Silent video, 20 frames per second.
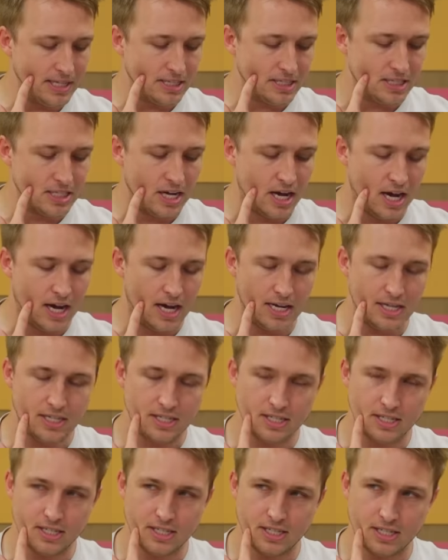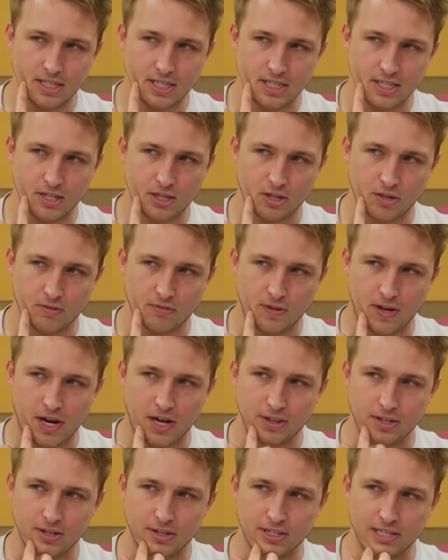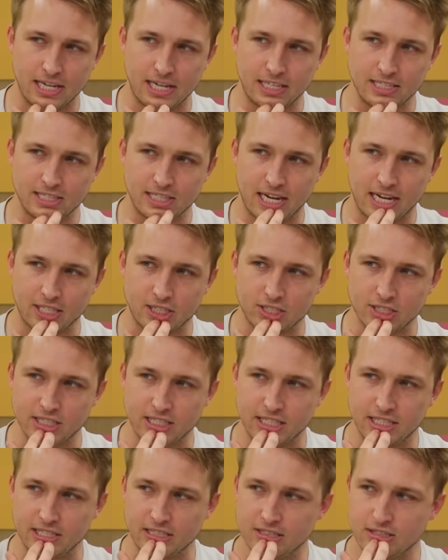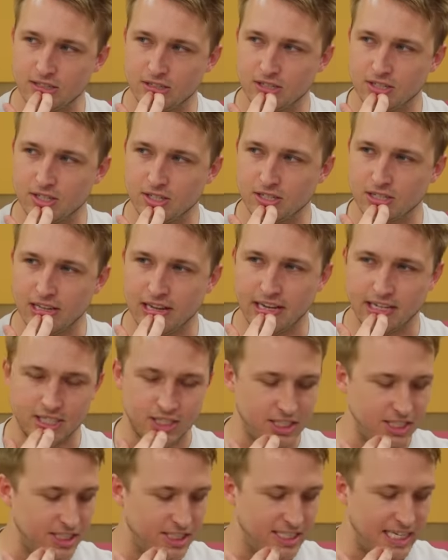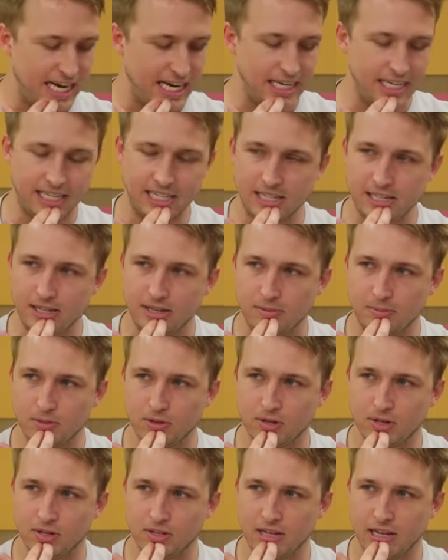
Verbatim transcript: it's not her father and that it's actually like she's dating him or